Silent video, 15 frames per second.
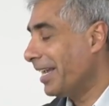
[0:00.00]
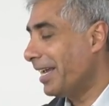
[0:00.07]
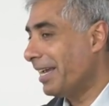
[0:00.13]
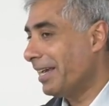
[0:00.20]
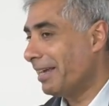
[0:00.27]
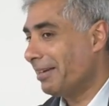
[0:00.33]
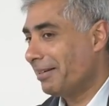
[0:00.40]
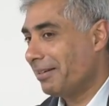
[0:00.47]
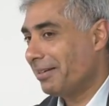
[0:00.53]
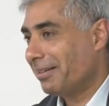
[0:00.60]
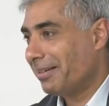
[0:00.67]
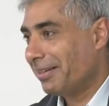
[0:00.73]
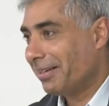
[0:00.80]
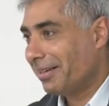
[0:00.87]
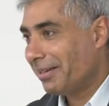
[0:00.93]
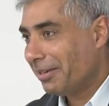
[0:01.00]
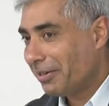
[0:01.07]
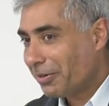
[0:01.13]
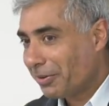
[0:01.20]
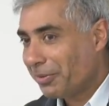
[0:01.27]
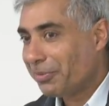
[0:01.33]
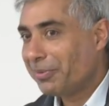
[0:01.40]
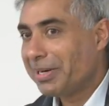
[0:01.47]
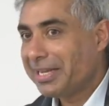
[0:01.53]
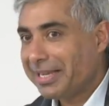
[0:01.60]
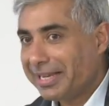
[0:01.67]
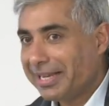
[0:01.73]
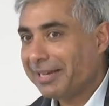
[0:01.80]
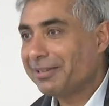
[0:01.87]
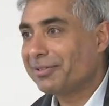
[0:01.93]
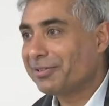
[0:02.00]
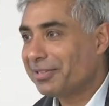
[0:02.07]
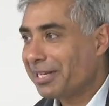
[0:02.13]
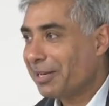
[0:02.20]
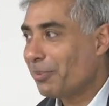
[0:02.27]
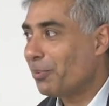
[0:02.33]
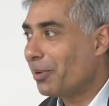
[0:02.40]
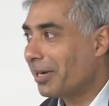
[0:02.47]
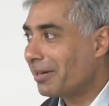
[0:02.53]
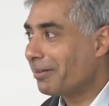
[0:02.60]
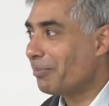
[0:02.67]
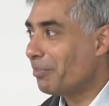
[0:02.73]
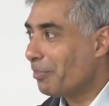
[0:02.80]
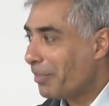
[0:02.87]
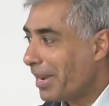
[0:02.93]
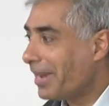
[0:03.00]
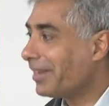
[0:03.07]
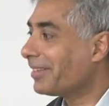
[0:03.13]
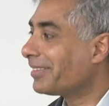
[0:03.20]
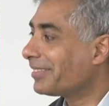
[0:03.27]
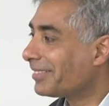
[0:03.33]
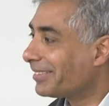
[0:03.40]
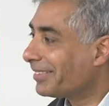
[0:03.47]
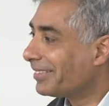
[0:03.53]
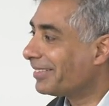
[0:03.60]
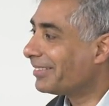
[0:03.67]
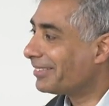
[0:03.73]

and you know, you really get to see what makes